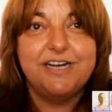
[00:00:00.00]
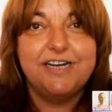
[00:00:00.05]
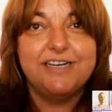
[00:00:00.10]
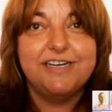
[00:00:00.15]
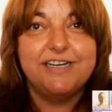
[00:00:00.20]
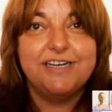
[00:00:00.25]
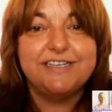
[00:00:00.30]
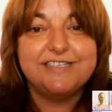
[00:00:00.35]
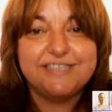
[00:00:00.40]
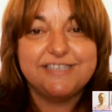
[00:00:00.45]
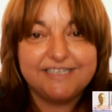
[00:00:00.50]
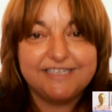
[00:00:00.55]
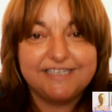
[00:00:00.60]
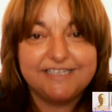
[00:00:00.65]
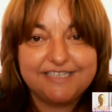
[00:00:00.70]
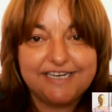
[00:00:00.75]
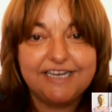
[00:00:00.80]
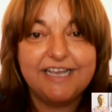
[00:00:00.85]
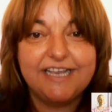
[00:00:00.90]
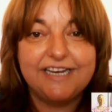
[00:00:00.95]

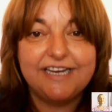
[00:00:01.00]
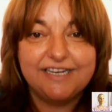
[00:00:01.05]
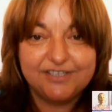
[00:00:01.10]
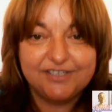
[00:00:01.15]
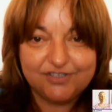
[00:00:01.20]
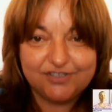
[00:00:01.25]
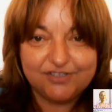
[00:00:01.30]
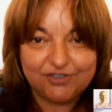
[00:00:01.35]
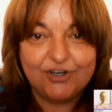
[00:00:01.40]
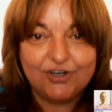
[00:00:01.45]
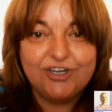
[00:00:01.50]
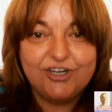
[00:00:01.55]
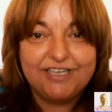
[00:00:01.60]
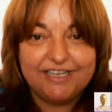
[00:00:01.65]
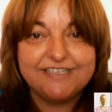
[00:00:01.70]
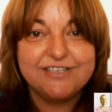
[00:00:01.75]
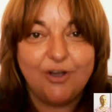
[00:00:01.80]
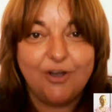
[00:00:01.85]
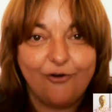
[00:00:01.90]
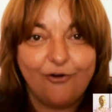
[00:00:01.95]
sitting in a circle
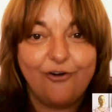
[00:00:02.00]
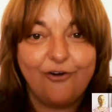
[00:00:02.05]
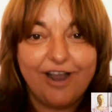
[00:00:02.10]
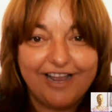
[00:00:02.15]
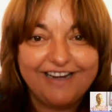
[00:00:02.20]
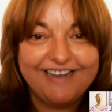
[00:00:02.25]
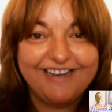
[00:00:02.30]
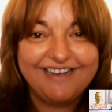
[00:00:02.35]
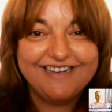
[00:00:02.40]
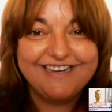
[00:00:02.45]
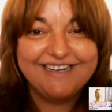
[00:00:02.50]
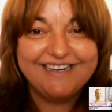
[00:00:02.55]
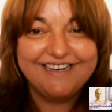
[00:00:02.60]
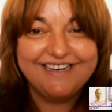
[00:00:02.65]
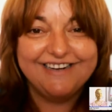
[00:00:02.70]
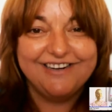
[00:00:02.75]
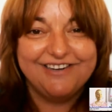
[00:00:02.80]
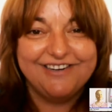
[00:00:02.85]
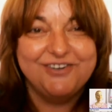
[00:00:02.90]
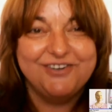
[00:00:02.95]
is already
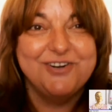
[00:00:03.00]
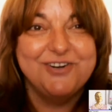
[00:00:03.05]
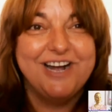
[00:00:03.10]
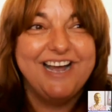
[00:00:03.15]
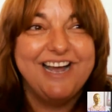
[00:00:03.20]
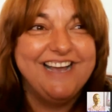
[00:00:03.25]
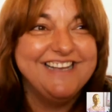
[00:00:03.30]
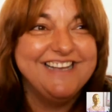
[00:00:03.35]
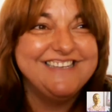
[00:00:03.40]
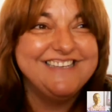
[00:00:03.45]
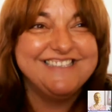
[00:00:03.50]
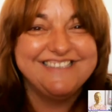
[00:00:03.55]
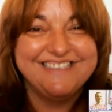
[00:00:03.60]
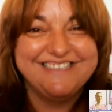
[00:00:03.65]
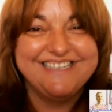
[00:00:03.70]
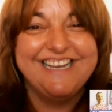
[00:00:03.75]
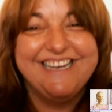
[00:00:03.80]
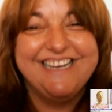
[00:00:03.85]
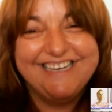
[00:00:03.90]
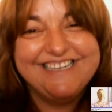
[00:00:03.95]
quite
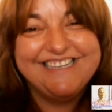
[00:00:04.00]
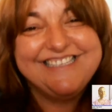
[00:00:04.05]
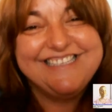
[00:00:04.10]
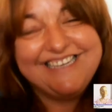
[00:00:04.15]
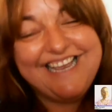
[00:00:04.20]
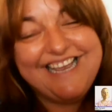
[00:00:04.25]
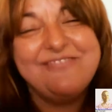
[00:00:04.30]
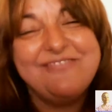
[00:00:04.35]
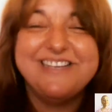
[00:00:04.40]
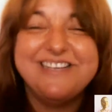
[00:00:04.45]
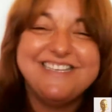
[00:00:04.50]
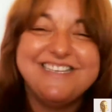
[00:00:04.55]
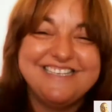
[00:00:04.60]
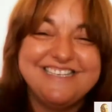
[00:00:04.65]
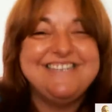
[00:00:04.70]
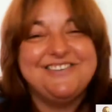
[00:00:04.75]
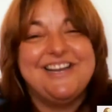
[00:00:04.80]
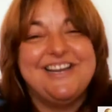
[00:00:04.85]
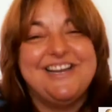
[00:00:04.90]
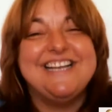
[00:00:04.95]
challenging, can be
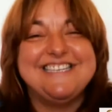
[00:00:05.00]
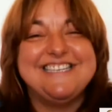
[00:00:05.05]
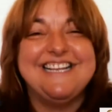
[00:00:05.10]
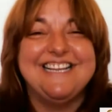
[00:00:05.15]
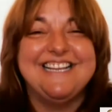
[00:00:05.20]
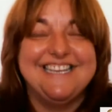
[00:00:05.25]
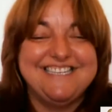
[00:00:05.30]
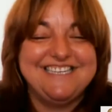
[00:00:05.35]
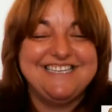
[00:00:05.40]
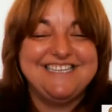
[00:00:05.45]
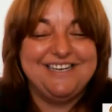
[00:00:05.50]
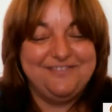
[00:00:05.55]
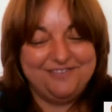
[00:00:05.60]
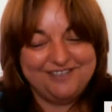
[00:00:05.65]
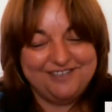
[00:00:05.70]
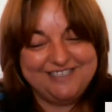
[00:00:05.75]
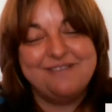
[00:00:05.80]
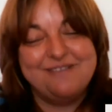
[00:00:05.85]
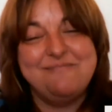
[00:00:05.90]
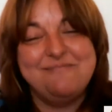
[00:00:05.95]
quite challenging for
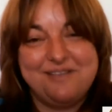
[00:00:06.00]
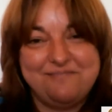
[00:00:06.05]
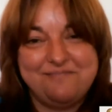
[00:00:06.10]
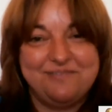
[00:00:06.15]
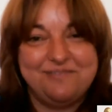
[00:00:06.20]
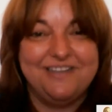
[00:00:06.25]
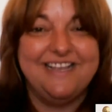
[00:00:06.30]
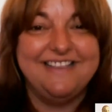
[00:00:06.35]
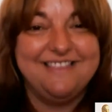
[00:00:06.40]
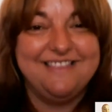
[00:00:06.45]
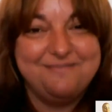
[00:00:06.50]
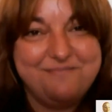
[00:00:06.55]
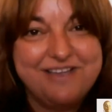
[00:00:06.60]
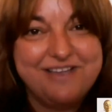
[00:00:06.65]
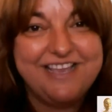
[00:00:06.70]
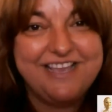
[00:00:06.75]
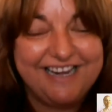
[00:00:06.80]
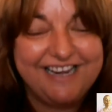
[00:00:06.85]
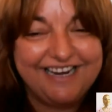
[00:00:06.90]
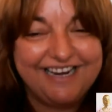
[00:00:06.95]
some people at the
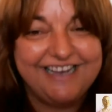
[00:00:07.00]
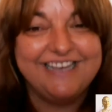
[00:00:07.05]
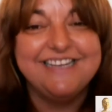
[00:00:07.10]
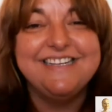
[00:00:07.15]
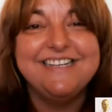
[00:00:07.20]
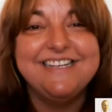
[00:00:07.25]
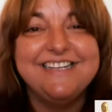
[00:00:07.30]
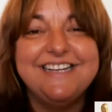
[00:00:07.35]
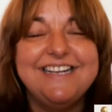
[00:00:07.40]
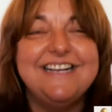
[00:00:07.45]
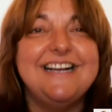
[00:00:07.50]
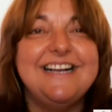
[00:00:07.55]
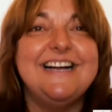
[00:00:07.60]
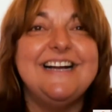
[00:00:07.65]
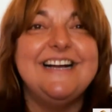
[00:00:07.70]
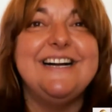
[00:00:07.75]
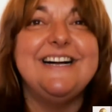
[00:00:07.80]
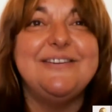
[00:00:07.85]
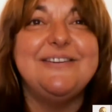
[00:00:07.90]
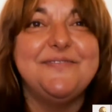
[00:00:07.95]
beginning.
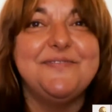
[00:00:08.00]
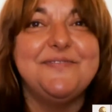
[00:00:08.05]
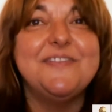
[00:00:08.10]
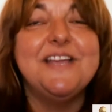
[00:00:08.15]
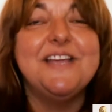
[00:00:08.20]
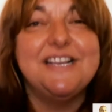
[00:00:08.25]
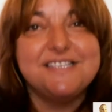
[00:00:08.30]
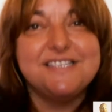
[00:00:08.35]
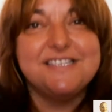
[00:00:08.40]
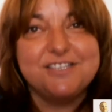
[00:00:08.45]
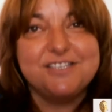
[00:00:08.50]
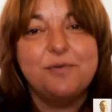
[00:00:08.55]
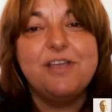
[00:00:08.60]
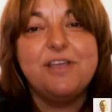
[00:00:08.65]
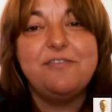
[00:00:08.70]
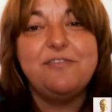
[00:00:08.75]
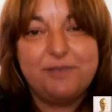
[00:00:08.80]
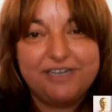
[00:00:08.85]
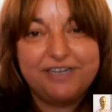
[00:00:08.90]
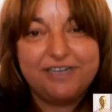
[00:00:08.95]
So
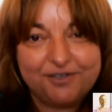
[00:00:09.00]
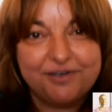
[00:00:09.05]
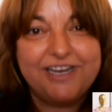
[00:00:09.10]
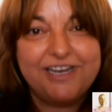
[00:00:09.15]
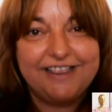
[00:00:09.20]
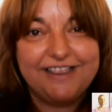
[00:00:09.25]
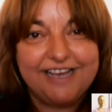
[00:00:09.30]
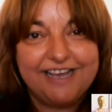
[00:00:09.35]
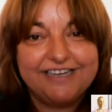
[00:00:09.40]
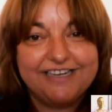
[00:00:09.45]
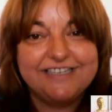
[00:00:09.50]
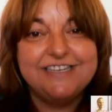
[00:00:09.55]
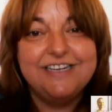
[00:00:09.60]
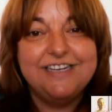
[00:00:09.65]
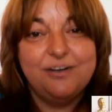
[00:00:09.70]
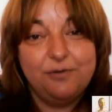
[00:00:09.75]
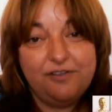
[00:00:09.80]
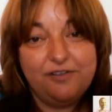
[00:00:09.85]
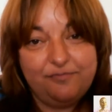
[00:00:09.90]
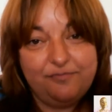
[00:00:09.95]
we've been doing that.
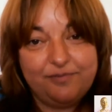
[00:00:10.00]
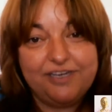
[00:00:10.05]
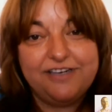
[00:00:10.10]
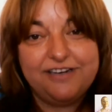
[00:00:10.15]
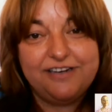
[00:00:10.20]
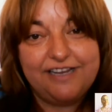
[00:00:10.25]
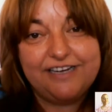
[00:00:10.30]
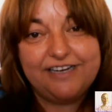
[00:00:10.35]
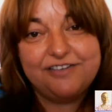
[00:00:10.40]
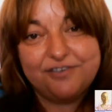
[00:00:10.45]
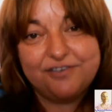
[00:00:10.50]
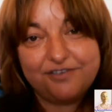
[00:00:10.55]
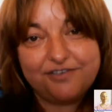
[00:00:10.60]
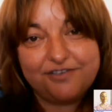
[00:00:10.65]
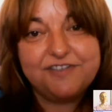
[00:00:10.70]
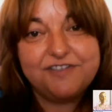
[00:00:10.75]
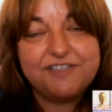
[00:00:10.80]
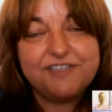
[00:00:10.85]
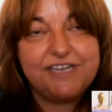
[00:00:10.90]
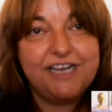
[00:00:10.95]
We've been
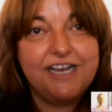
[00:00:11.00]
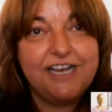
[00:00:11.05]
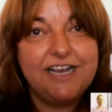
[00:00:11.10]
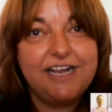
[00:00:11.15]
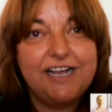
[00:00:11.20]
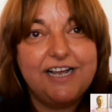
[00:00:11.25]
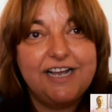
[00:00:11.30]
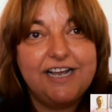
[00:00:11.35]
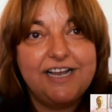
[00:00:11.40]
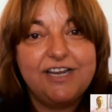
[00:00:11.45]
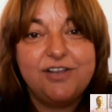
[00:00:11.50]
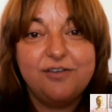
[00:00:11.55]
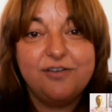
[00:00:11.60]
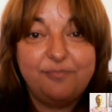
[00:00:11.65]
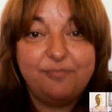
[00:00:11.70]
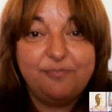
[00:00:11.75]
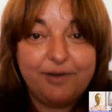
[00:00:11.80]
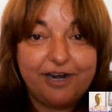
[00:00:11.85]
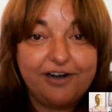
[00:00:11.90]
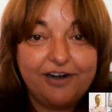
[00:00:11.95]
introducing new
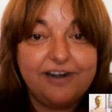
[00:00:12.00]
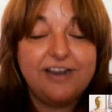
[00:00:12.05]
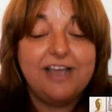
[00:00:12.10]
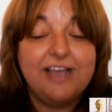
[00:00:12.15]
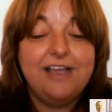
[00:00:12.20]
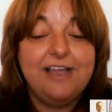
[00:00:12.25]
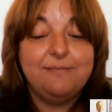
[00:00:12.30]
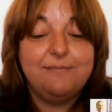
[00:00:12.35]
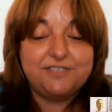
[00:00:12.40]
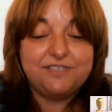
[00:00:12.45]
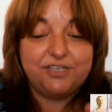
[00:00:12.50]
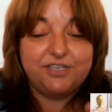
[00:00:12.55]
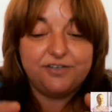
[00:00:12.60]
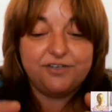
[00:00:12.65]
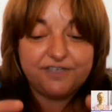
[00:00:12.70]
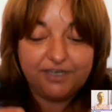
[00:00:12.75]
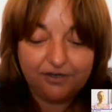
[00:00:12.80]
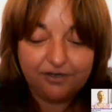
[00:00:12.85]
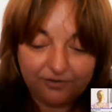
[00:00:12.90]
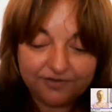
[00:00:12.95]
paradigms
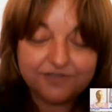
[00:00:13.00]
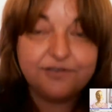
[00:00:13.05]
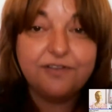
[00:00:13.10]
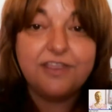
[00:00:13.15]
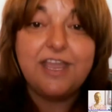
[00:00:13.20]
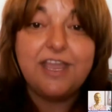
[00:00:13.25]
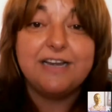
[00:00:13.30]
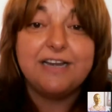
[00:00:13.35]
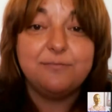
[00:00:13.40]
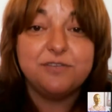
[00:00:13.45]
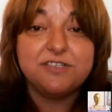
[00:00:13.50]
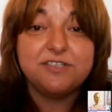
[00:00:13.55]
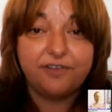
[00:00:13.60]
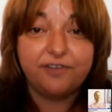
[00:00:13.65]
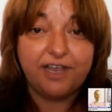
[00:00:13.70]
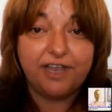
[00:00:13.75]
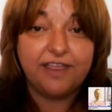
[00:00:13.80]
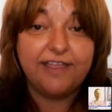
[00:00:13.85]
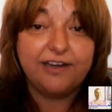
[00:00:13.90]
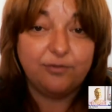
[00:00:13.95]
using also the
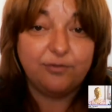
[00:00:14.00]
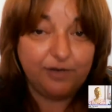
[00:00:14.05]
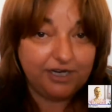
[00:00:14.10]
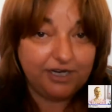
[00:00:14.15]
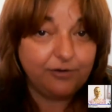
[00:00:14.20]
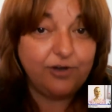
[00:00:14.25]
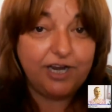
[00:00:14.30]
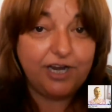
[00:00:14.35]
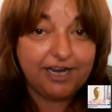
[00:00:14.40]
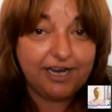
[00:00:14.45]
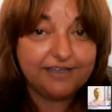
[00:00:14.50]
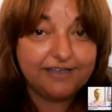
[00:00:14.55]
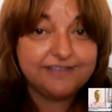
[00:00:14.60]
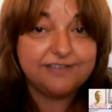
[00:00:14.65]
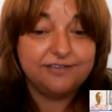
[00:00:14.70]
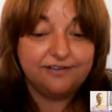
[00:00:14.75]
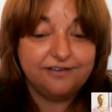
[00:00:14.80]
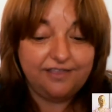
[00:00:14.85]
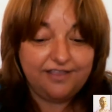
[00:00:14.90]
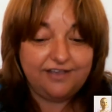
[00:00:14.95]
atmosphere that we create.
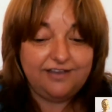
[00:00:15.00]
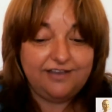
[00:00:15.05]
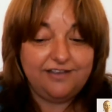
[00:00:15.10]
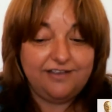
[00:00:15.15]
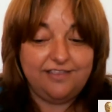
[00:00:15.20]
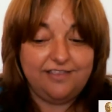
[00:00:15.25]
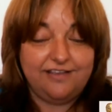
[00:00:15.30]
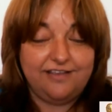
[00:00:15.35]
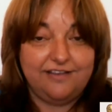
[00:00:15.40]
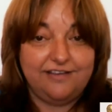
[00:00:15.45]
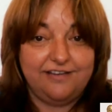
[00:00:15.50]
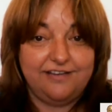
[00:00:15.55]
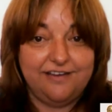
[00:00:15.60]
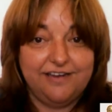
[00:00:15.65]
So the